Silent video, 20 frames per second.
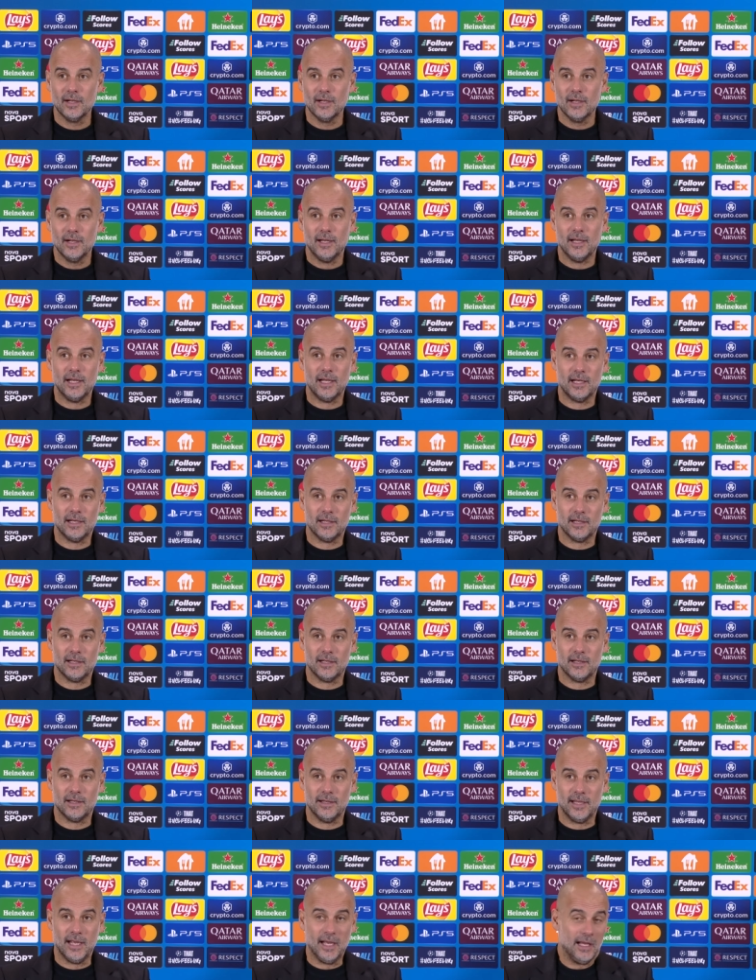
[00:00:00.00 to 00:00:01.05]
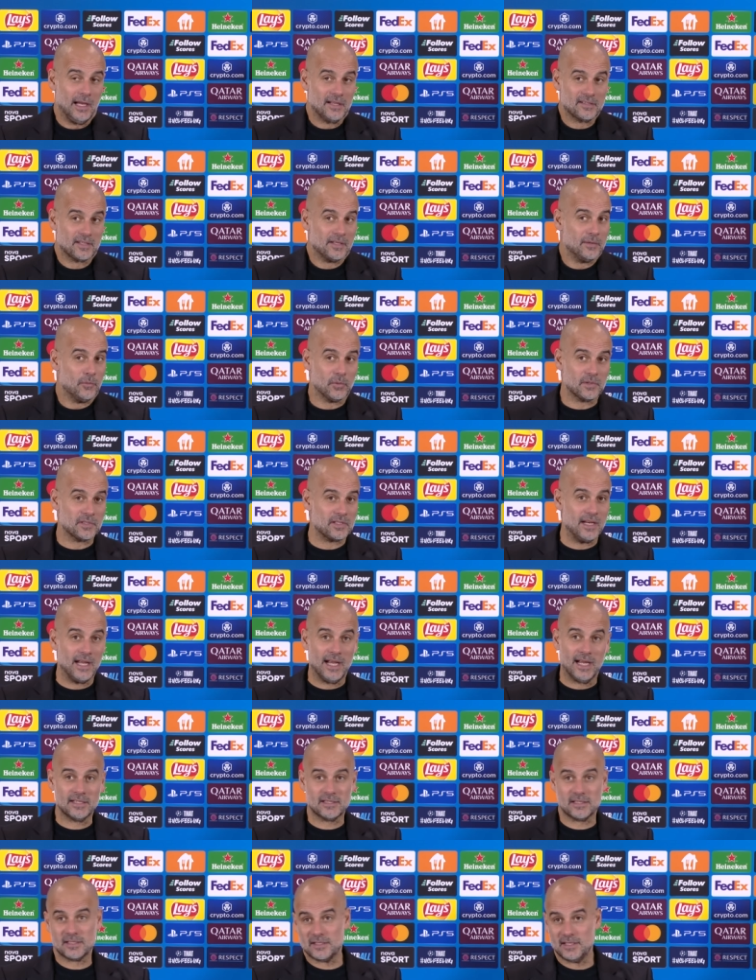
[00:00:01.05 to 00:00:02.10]
And uh, yeah, asking what's
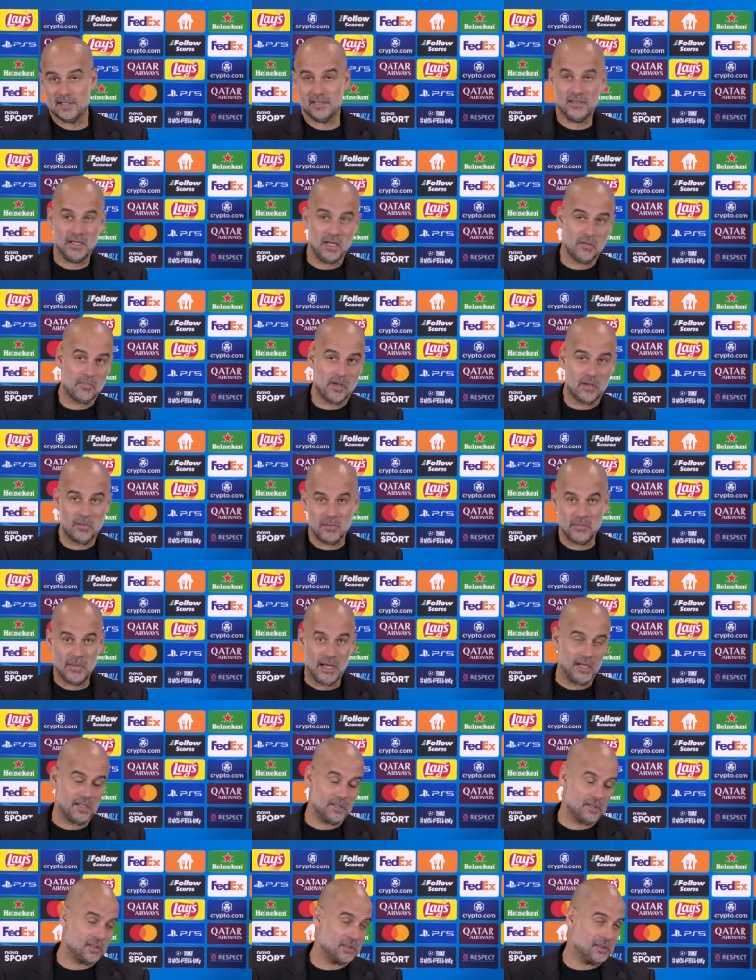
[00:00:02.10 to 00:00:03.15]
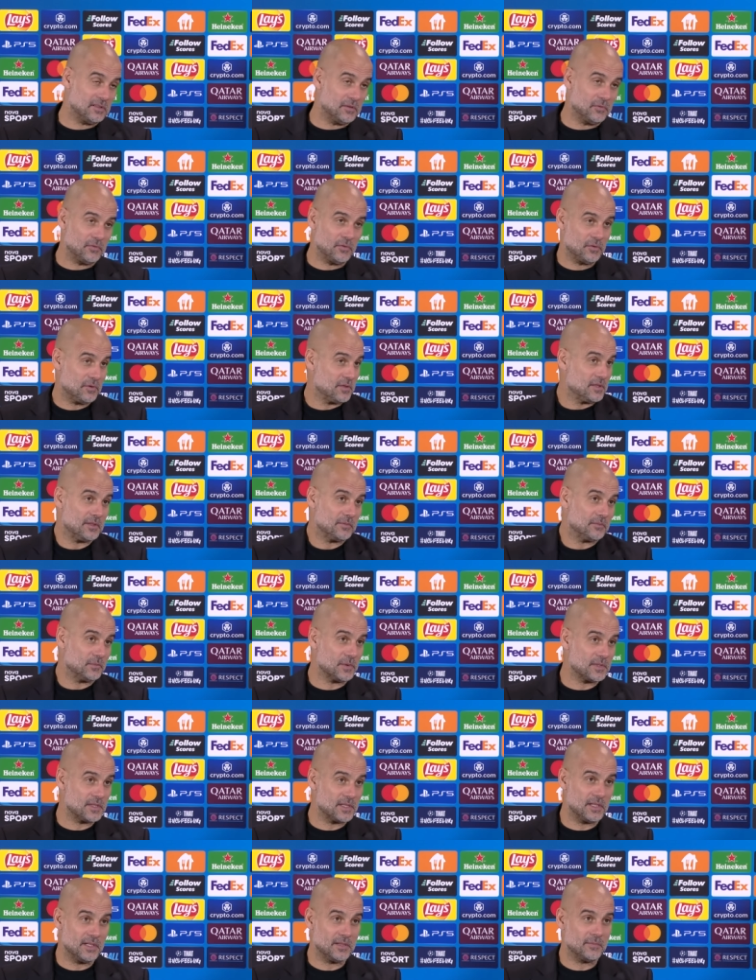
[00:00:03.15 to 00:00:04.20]
next. I said, yeah, uh, maybe manager in the future. We we'll
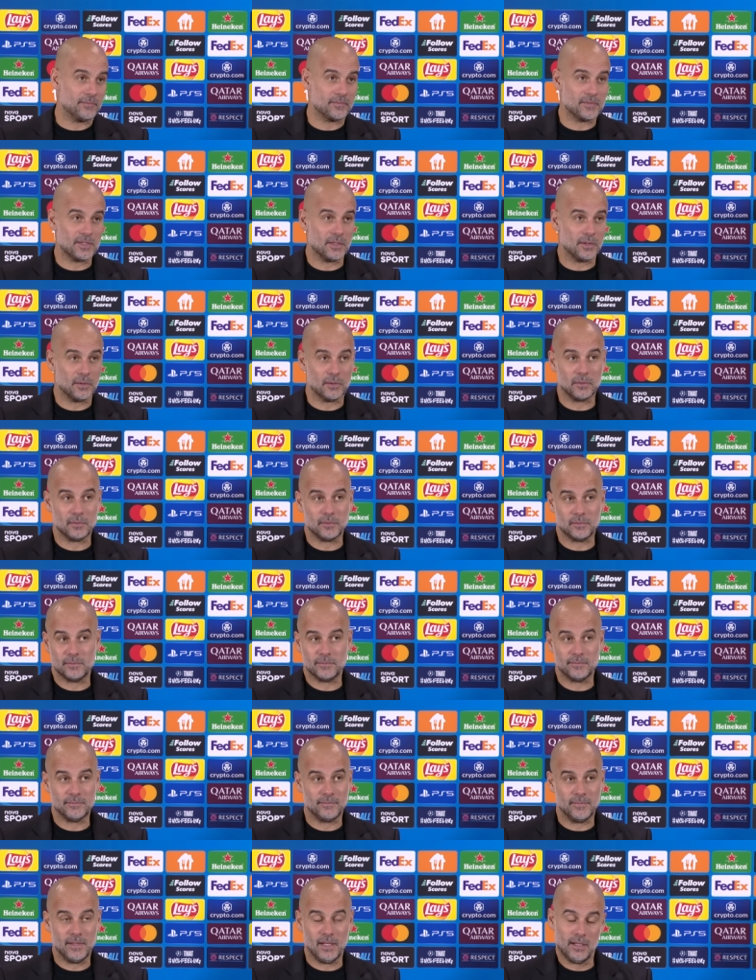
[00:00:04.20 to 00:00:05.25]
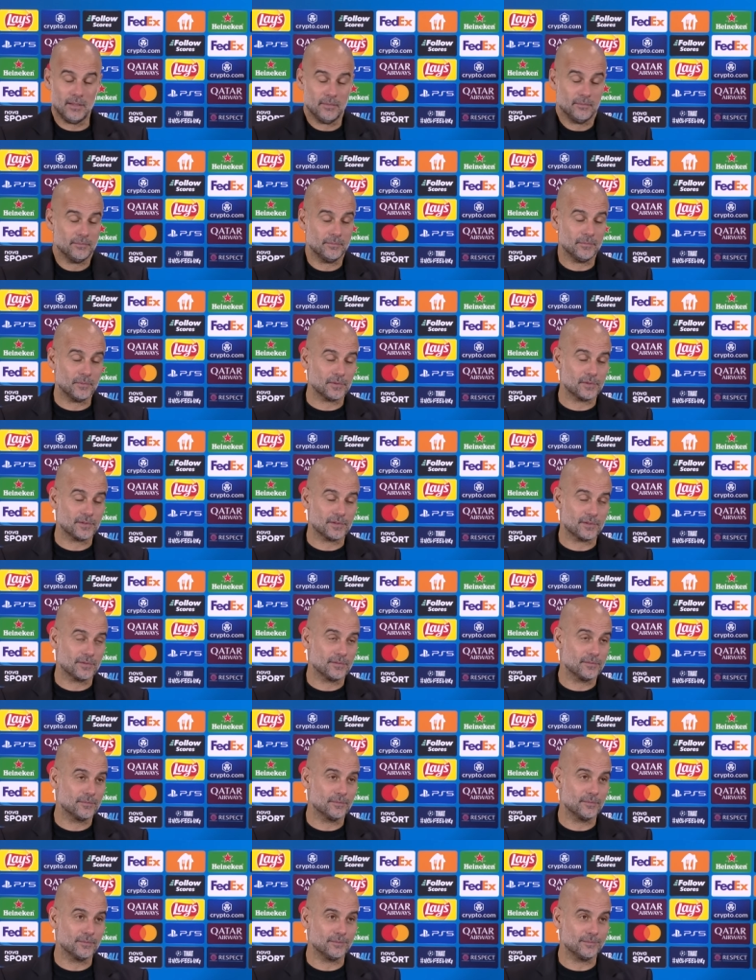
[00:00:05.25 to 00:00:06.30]
see. So yeah, was
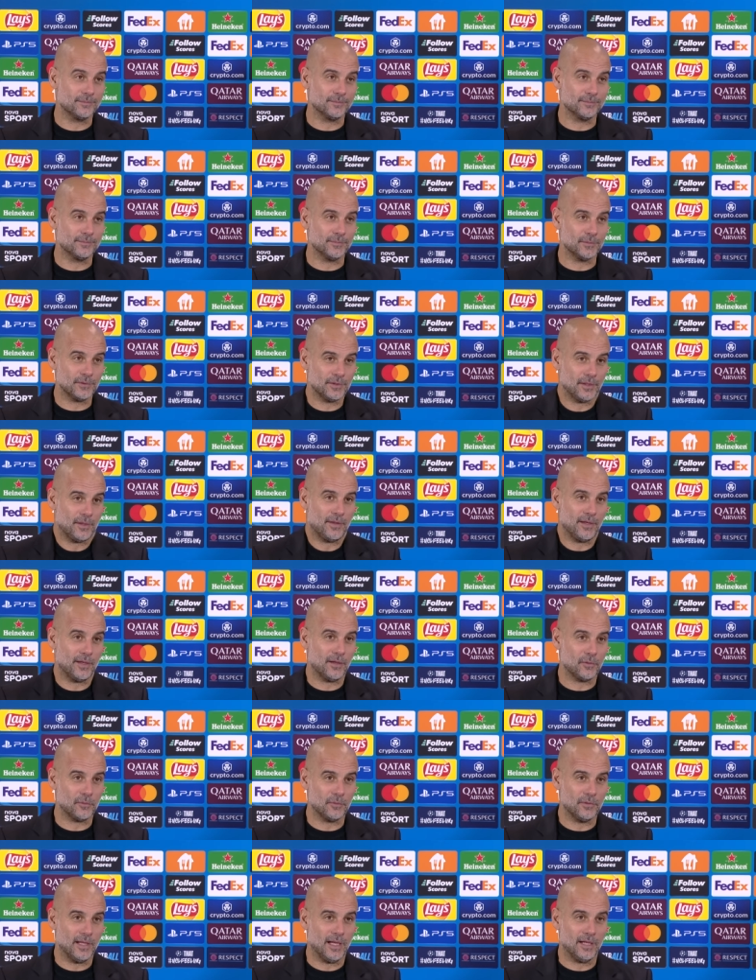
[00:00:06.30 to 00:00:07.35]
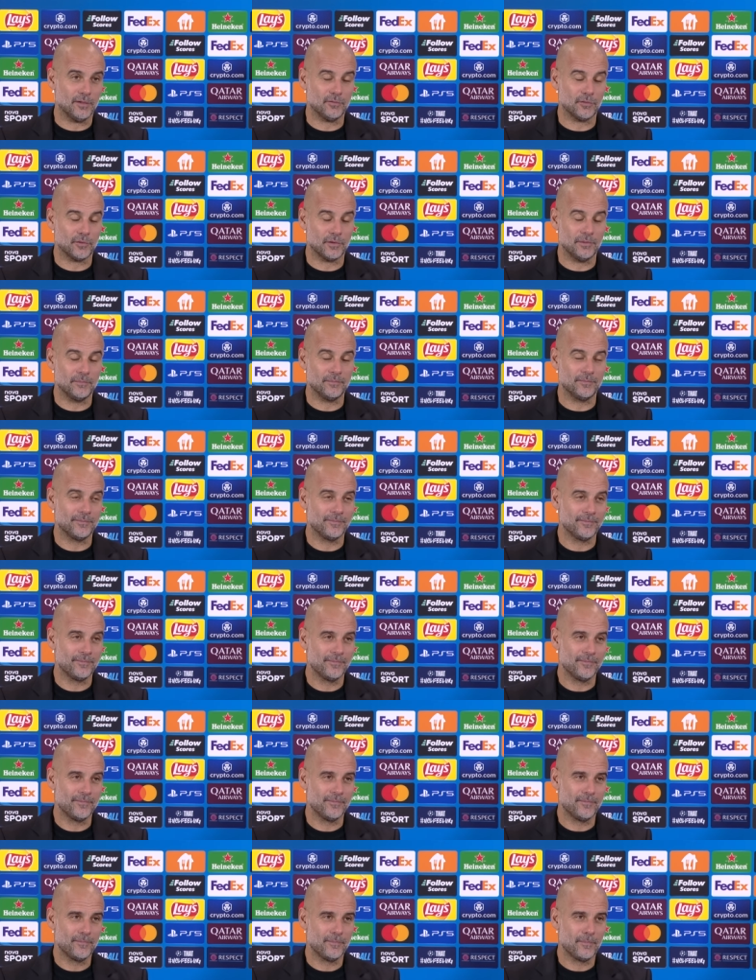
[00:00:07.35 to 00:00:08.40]
was I think a good night for him.
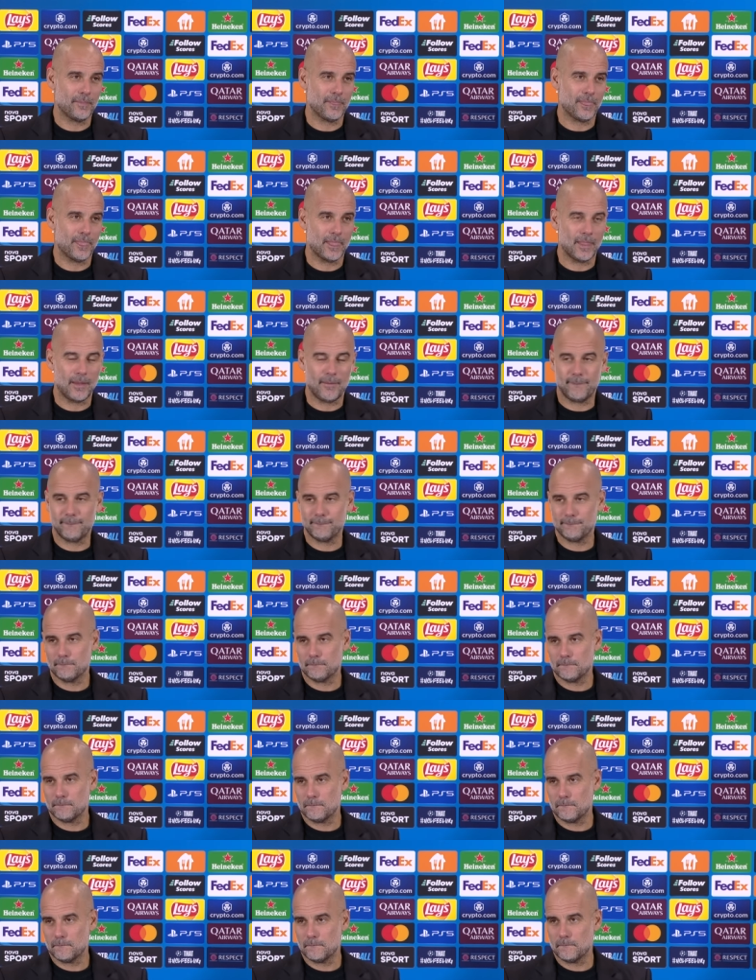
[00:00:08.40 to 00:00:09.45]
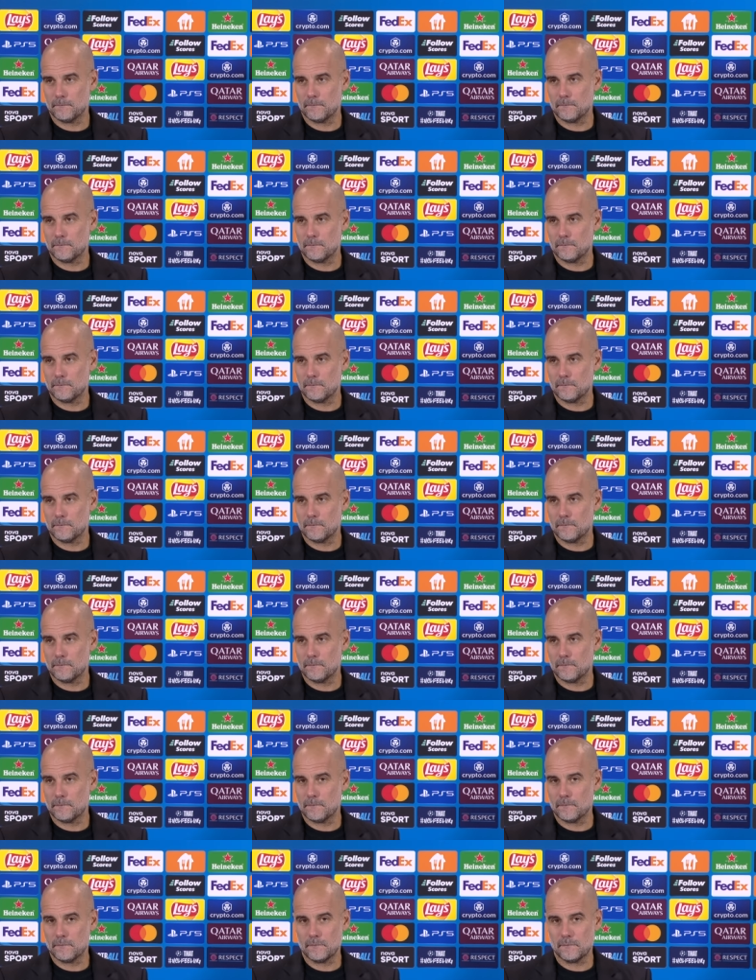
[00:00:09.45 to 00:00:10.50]
Any more?
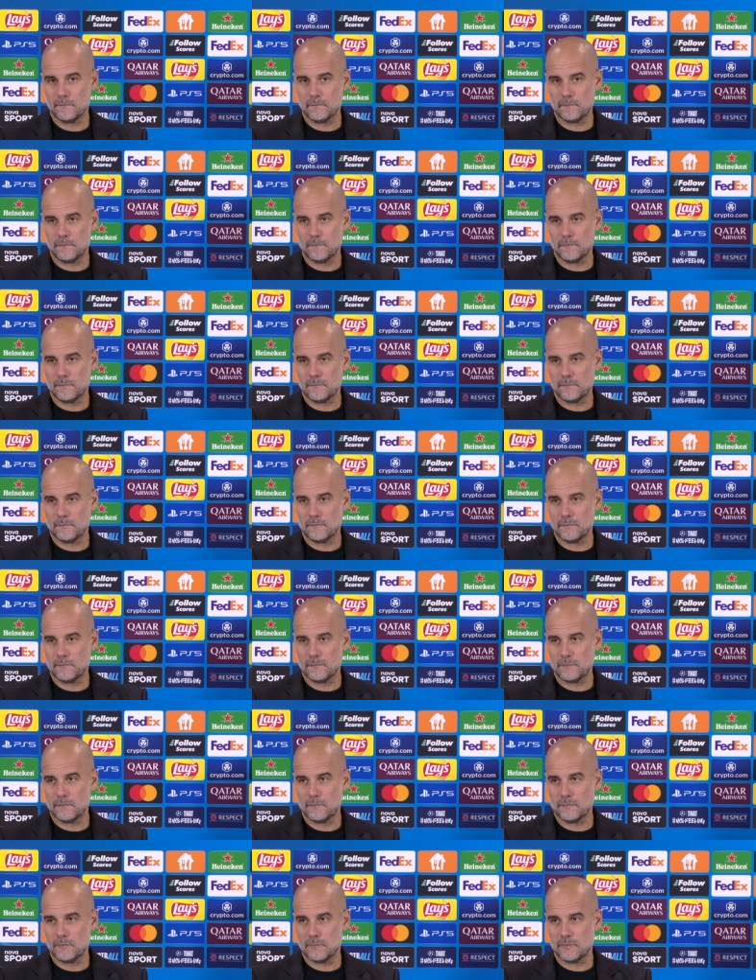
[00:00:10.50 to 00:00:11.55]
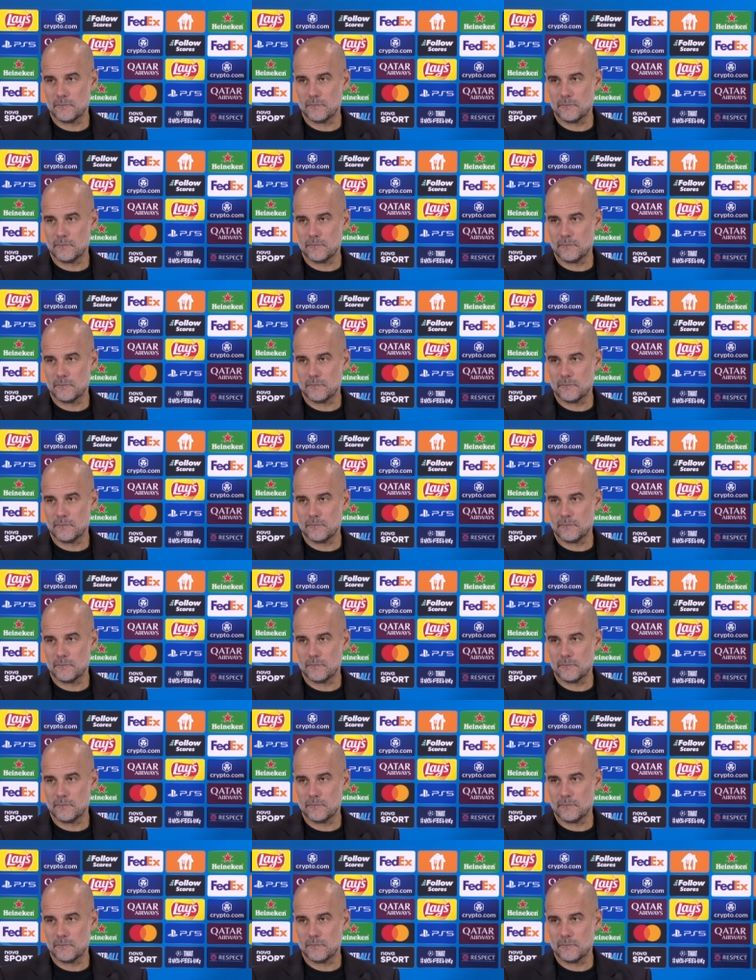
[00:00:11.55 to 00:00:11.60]
Just over here, please, Mr. Koppel.